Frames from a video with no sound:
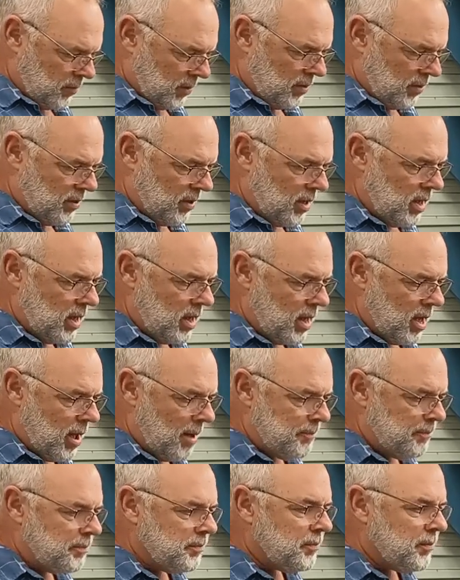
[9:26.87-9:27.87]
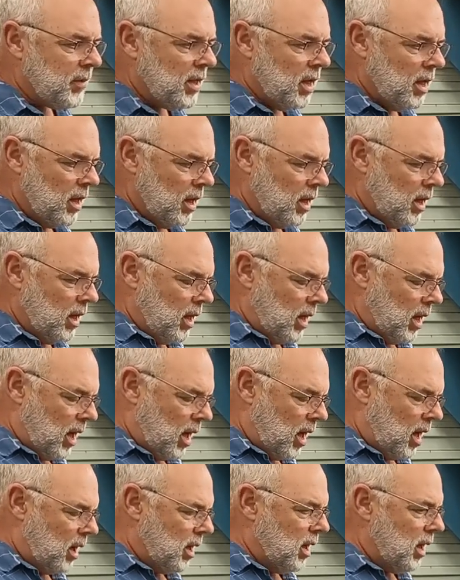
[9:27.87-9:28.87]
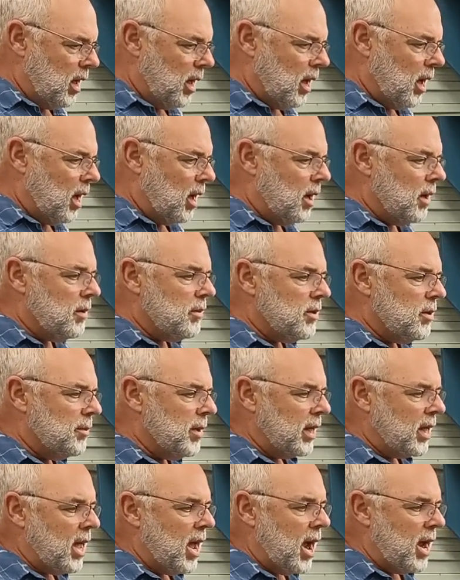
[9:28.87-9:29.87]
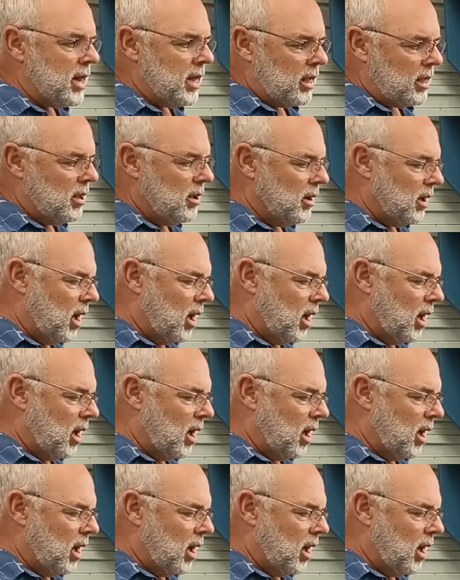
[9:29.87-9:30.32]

The mechanic,